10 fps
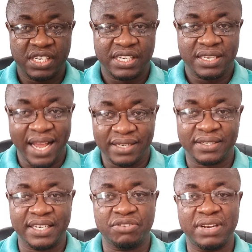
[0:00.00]
That's
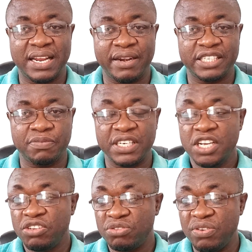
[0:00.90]
sexual harassment.
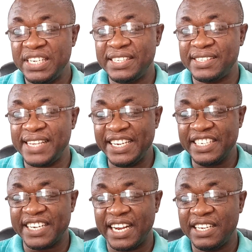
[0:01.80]
So it is
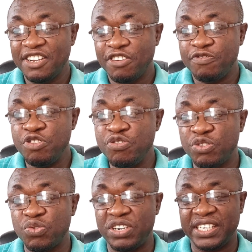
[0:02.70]
essential for you
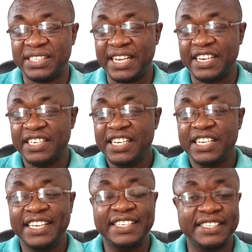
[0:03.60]
to understand.
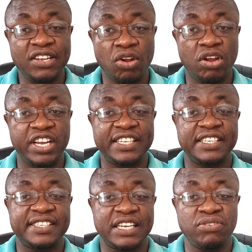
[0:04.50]

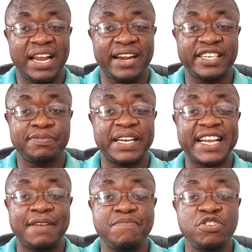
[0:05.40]
Sexual harassment
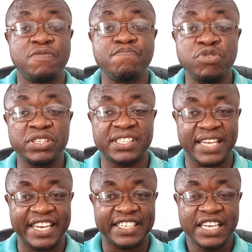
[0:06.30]
can be on both
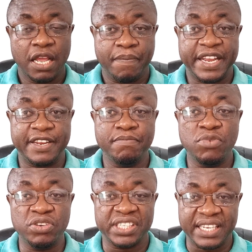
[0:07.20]
sides, but in
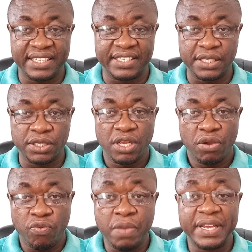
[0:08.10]
most cases,
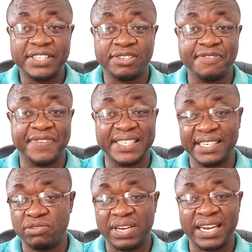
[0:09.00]
women suffer
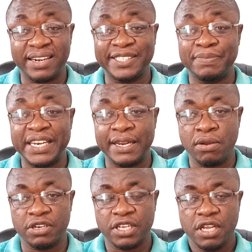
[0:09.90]
sexual harassment a
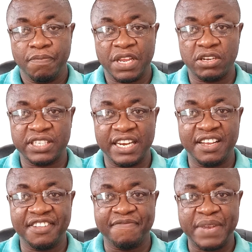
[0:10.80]
lot because a
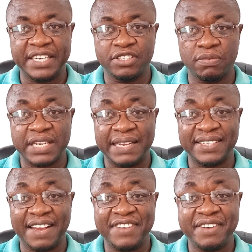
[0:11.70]
lot of men sometimes
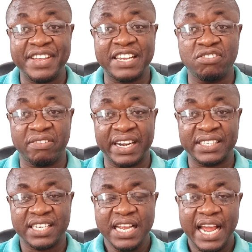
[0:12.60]
are very ignorant.